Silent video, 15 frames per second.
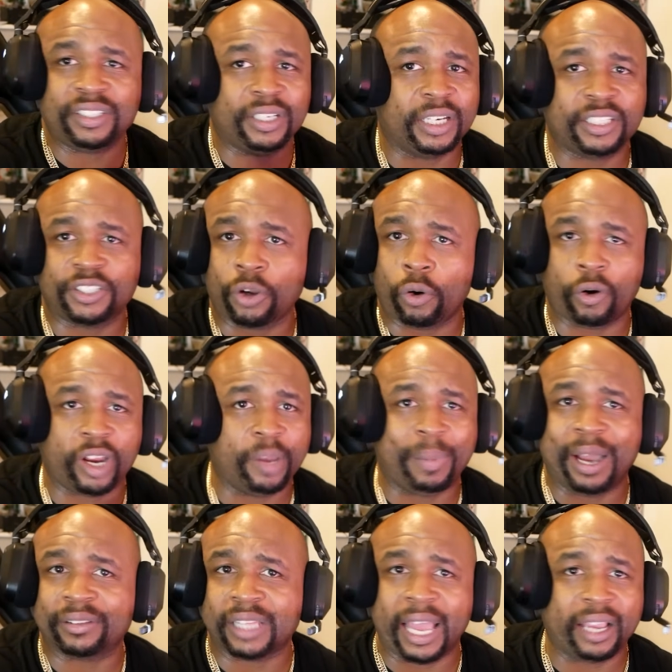Yoda! The rest of the story
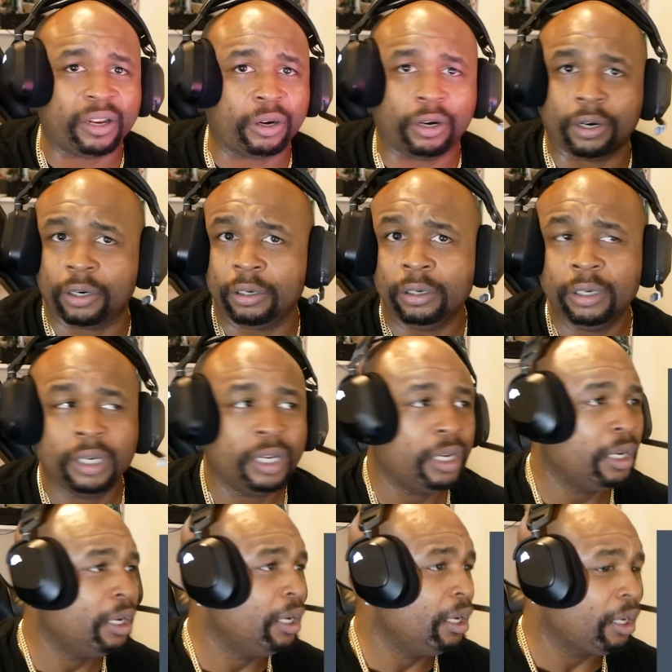about that girl.
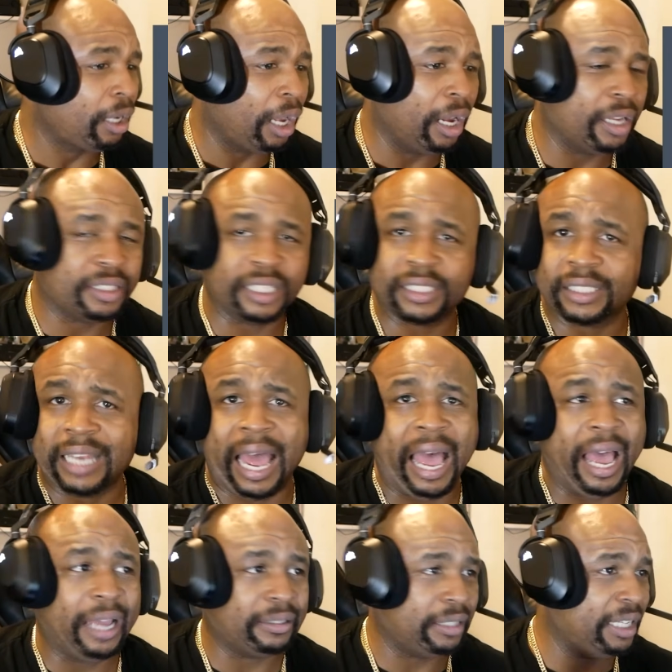That is not.